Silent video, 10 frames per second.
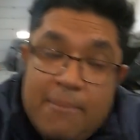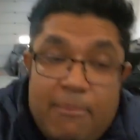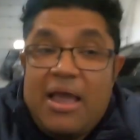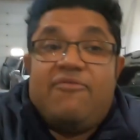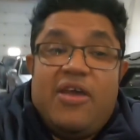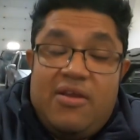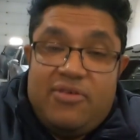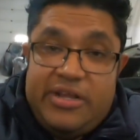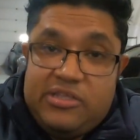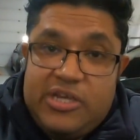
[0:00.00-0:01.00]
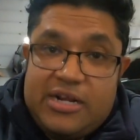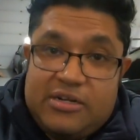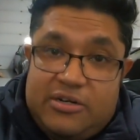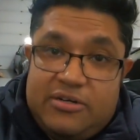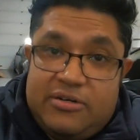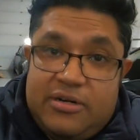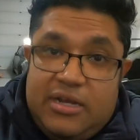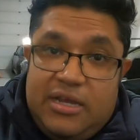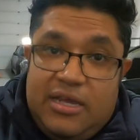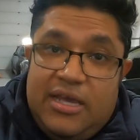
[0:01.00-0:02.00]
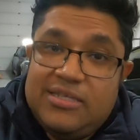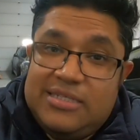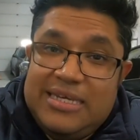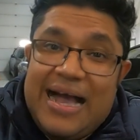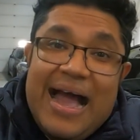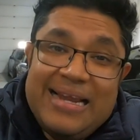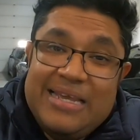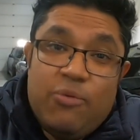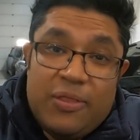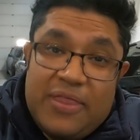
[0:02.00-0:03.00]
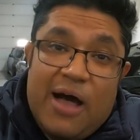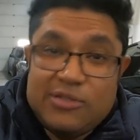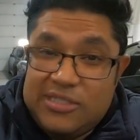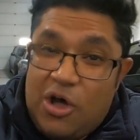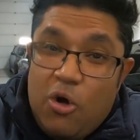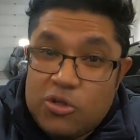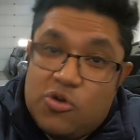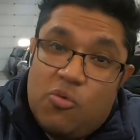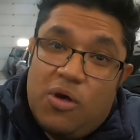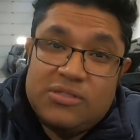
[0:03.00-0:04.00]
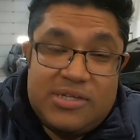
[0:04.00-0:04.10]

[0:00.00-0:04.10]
My favorite injector is the ID 1000, the old school ones.